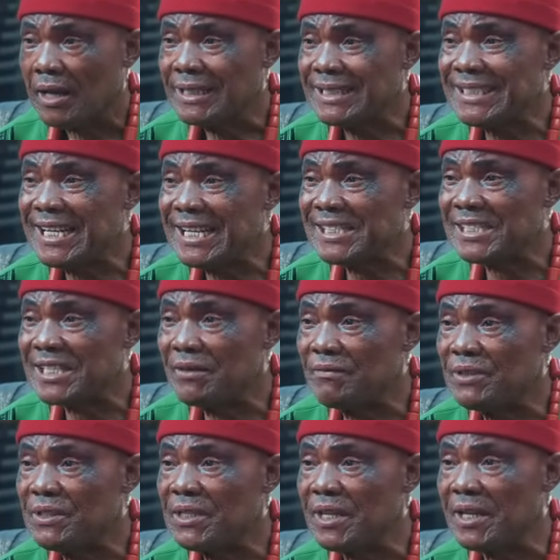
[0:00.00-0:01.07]
in the next
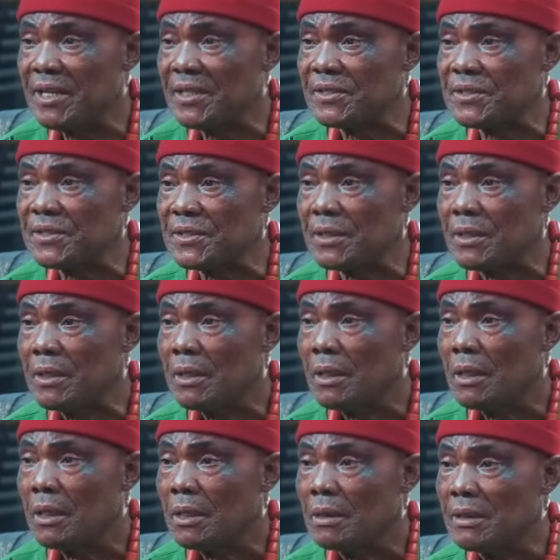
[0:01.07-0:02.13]
7 days,
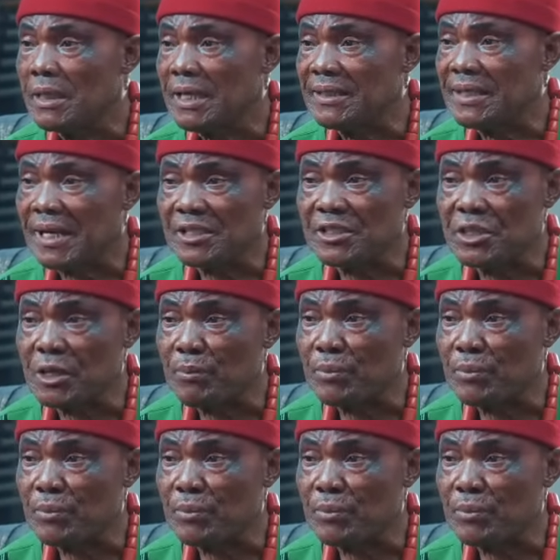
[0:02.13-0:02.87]
the Adas